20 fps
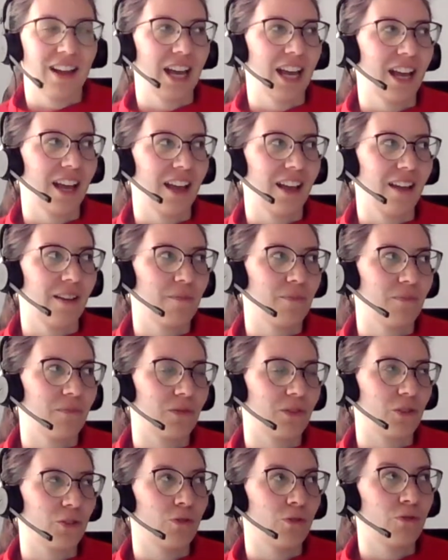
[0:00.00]
um,
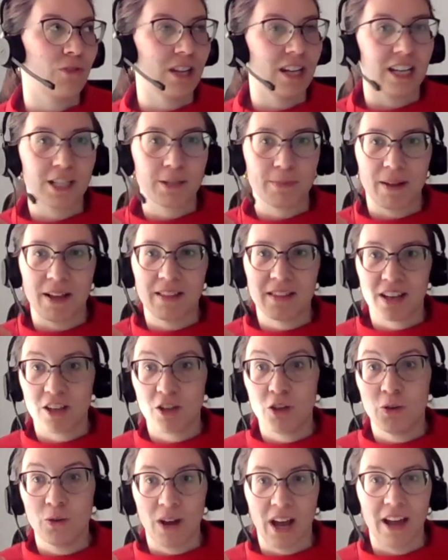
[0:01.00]
to really explain that
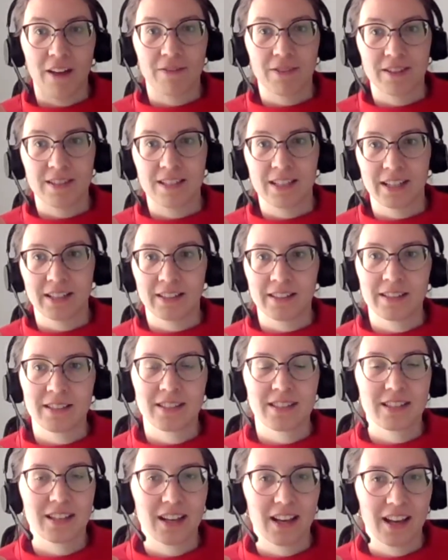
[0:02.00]
you have the
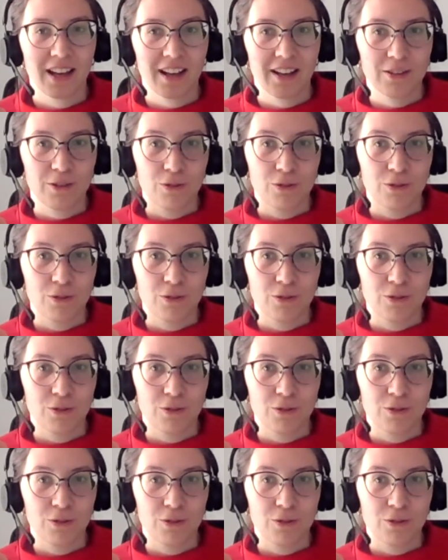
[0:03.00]
skills uh,